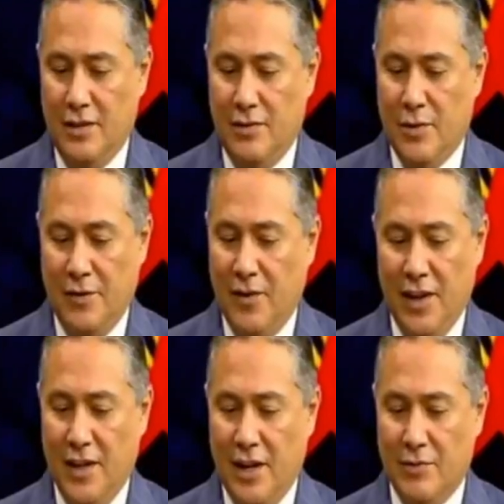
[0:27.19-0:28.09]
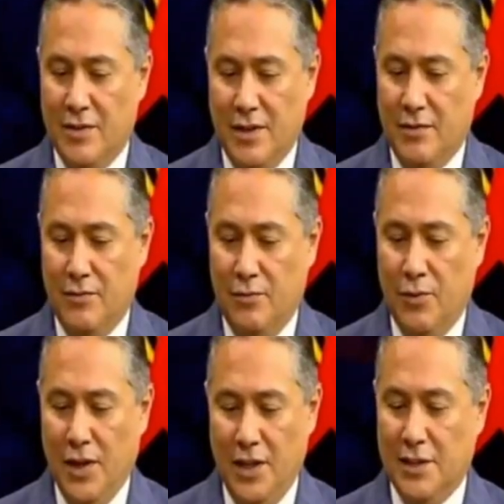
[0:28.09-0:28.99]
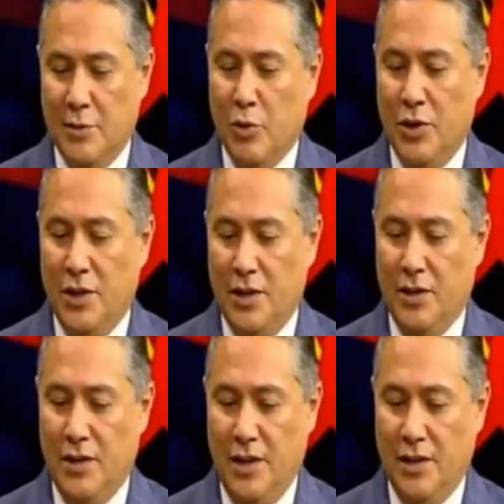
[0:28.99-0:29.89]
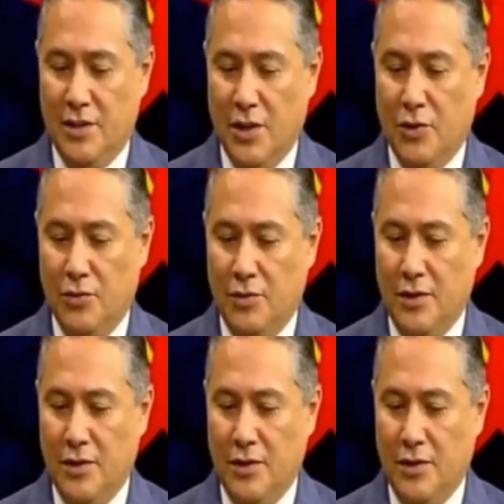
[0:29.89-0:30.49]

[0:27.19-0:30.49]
Quite frankly, I was really disappointed in the tone